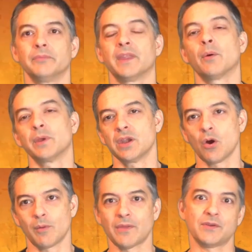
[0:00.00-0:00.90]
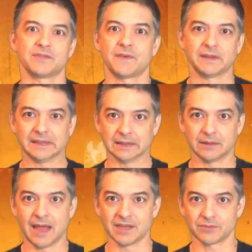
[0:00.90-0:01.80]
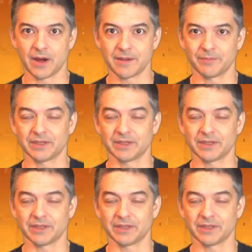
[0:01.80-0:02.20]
Now, we know about those fun little lies, right?